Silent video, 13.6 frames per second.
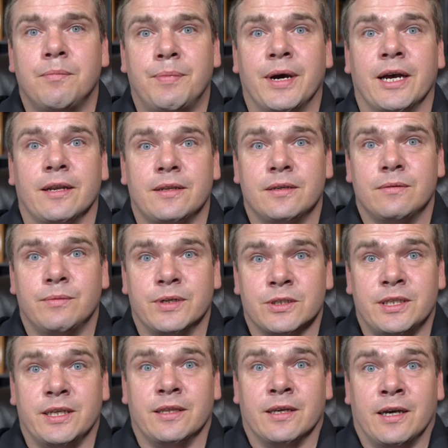But we're
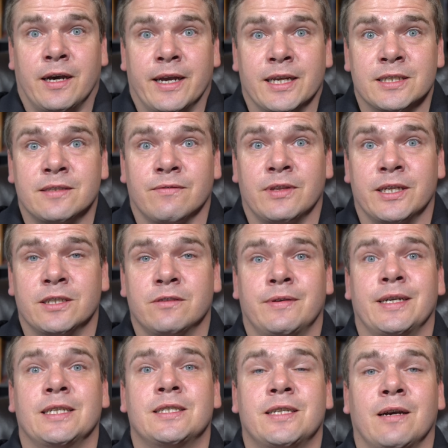seeing the highest inflation
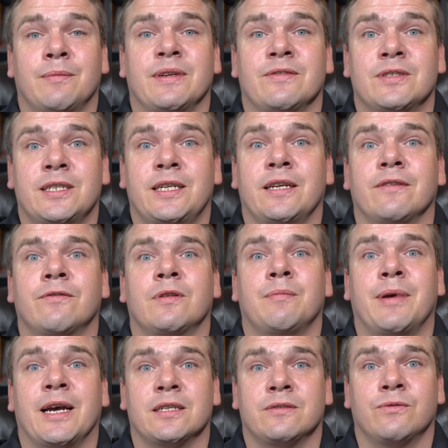rates that we've seen for the
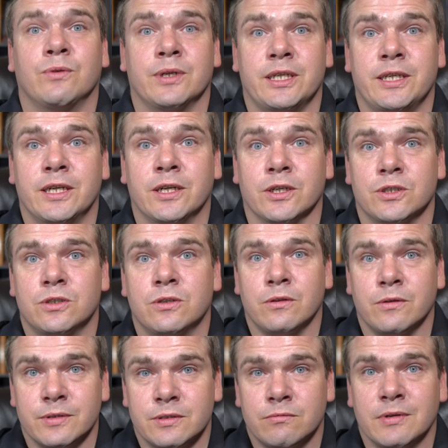past forty years.
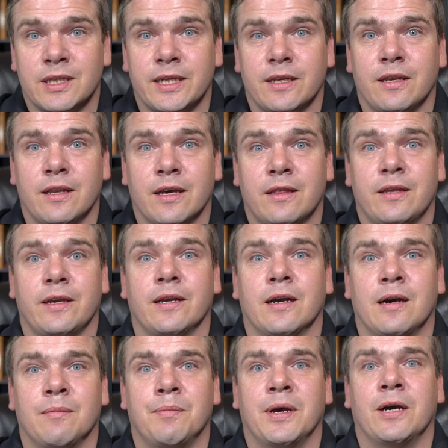there is really nothing
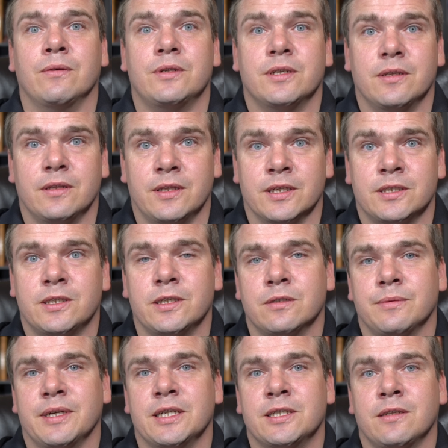about this
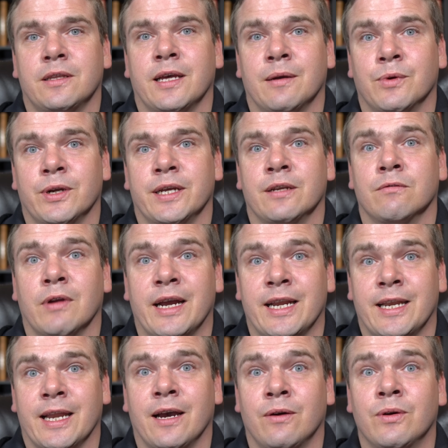situation that we're in right
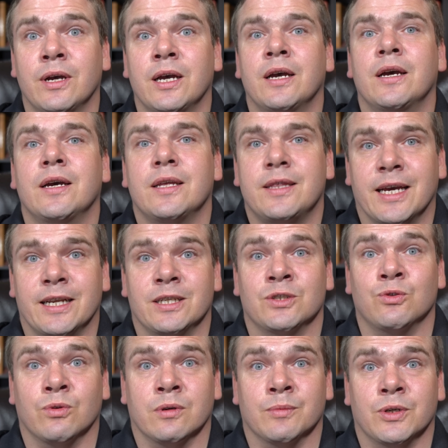now that is
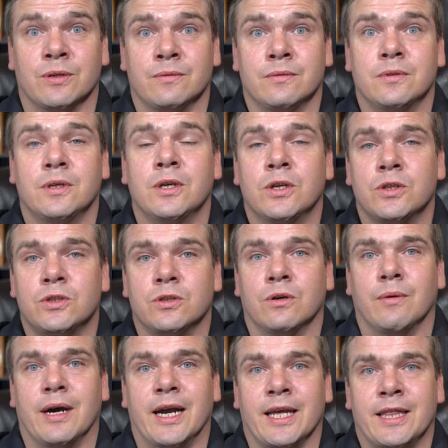normal.
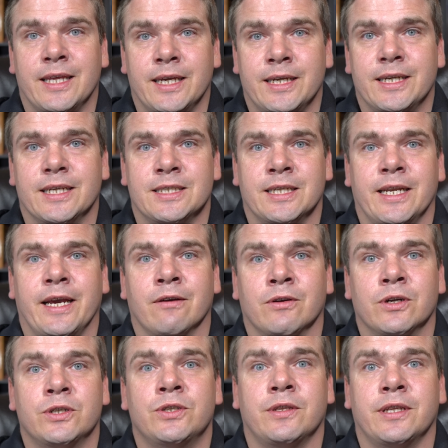So I think it's an
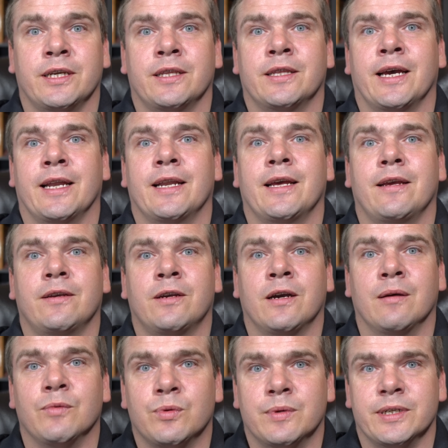error to think that
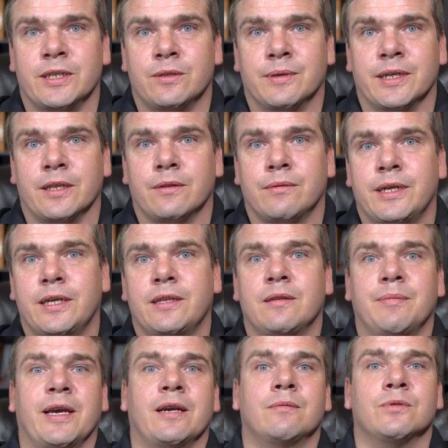come twenty twenty-three, the
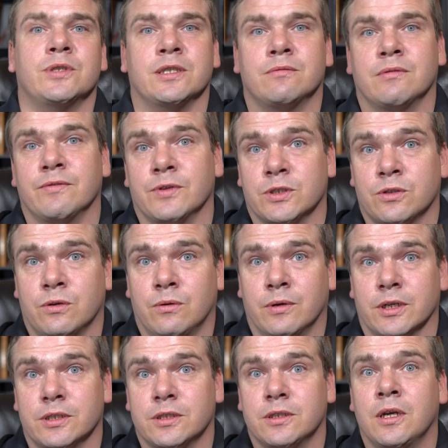bank will just reverse
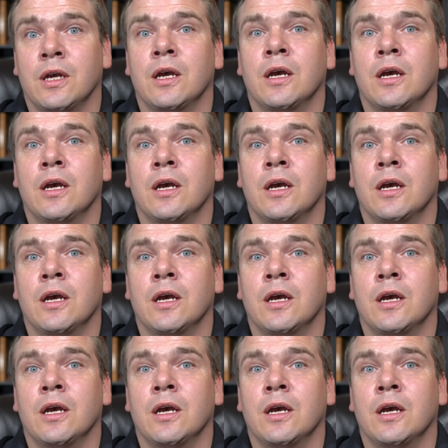course.